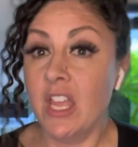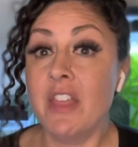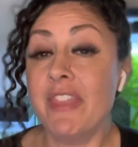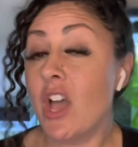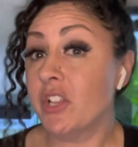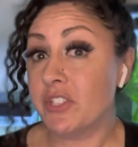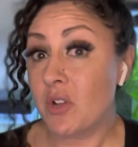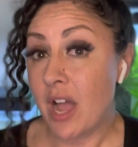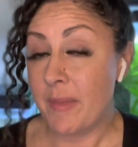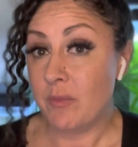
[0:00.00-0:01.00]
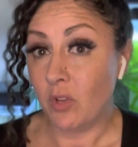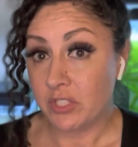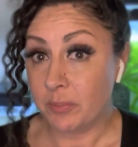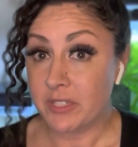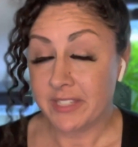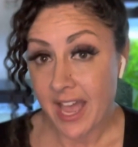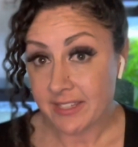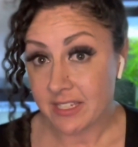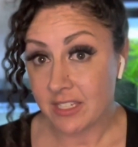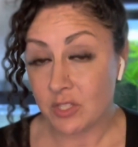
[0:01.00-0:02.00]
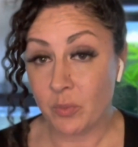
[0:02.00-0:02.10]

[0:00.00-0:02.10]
They also come in multiple sizes,